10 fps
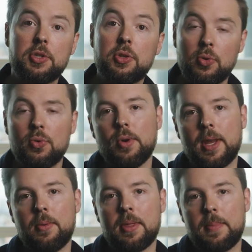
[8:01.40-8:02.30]
a
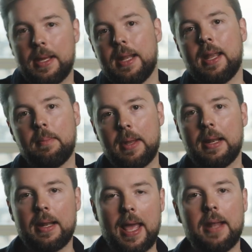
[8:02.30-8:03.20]
story with a beginning,
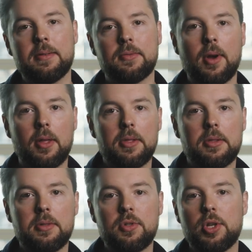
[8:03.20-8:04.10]
middle, and end rather
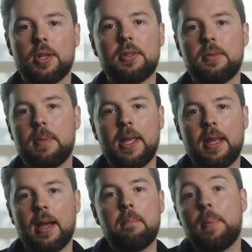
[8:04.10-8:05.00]
than just
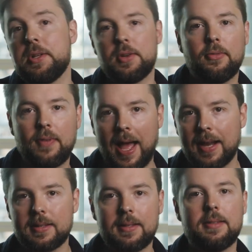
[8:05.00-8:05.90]
be a bunch of
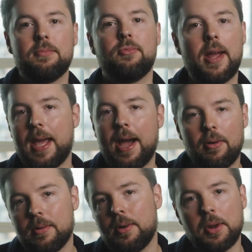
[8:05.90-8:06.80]
facts read
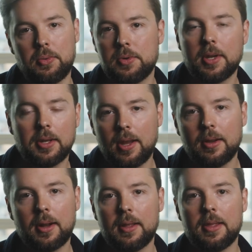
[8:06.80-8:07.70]
out on an auto
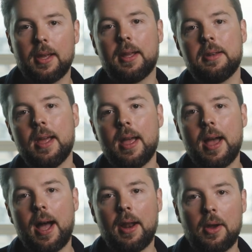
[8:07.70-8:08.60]
cue kind of thing. And,
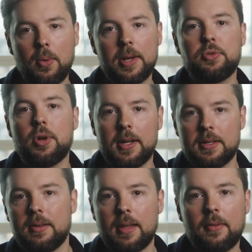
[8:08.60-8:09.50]
and I always tried
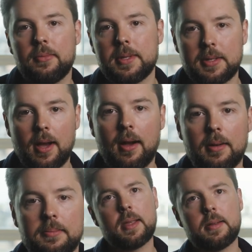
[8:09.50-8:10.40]
to do that from the
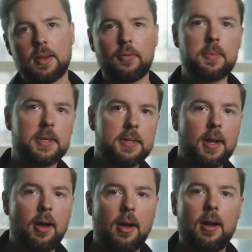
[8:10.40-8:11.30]
start. So from the
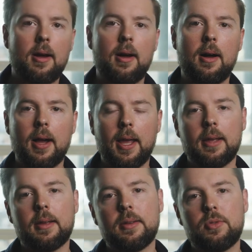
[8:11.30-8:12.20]
start,
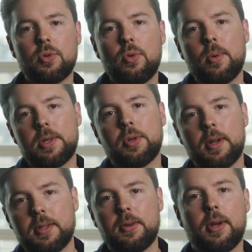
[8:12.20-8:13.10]
I always
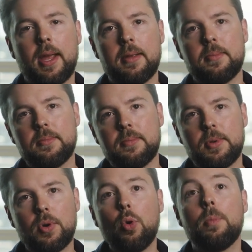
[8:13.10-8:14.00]
tried to create
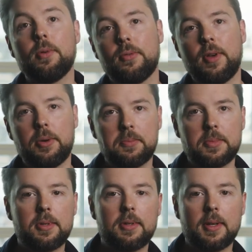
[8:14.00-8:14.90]
corporate
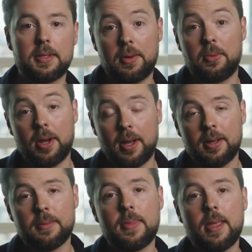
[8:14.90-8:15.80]
films as they were